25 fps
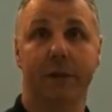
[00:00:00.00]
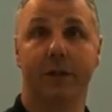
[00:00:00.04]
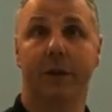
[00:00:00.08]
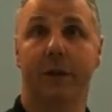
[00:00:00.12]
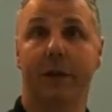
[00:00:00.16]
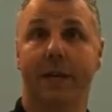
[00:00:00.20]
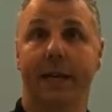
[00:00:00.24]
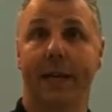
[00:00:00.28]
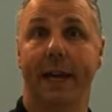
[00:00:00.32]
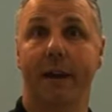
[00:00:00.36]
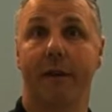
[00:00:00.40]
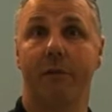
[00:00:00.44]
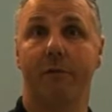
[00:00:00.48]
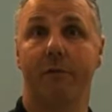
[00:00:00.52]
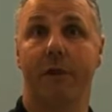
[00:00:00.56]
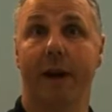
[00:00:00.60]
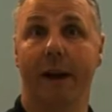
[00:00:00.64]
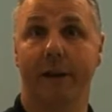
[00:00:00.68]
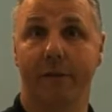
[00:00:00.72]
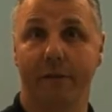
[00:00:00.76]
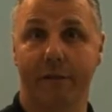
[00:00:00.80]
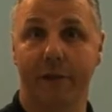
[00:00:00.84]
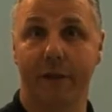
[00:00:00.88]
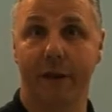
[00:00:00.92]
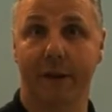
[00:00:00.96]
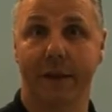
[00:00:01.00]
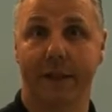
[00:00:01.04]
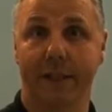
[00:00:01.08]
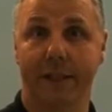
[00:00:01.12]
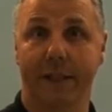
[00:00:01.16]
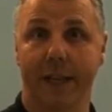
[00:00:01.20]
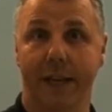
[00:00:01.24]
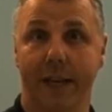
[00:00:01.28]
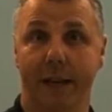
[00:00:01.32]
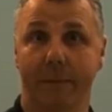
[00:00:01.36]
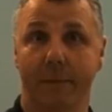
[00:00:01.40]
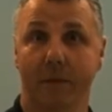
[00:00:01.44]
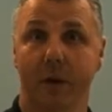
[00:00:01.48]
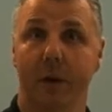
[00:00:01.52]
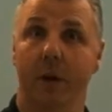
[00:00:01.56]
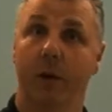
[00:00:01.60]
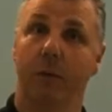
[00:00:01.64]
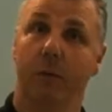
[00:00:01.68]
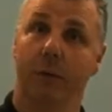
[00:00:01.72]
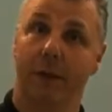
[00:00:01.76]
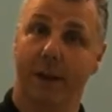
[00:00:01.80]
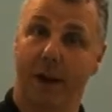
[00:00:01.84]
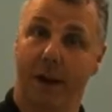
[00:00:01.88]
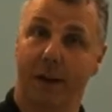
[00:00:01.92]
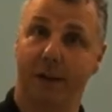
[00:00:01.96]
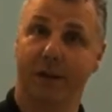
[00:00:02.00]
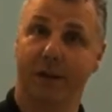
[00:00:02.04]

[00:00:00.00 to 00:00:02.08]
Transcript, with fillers: so you get it right first time with our